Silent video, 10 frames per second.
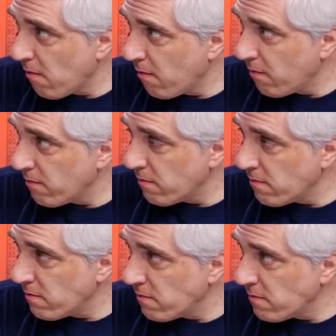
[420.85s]

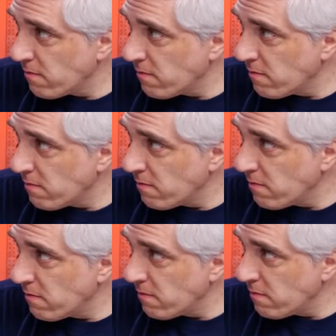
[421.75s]

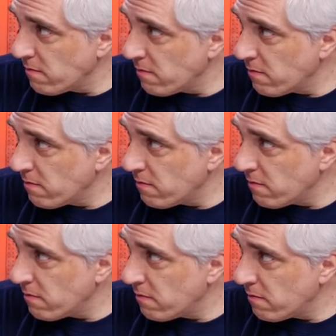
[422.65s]

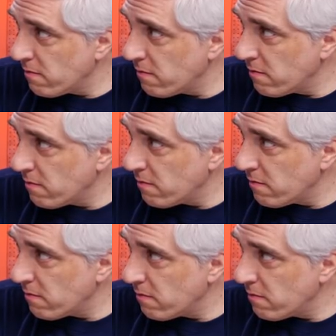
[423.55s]

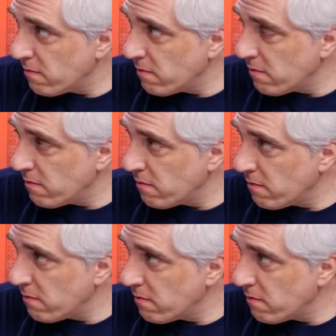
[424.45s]

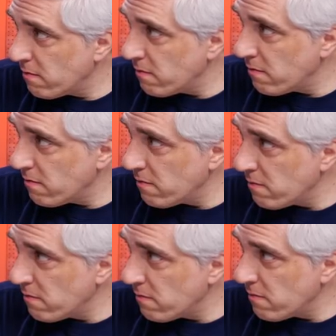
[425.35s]

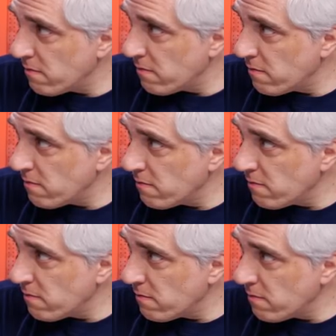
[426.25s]

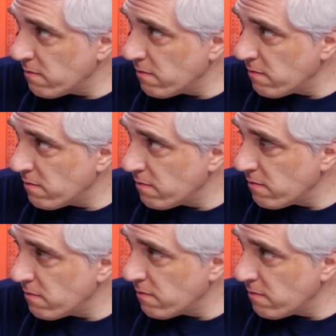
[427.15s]

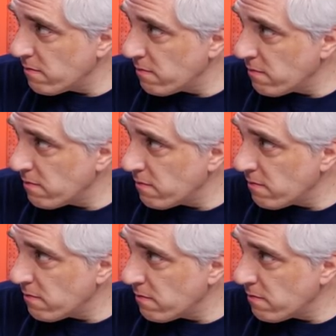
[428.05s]
No words are spoken by the person on screen.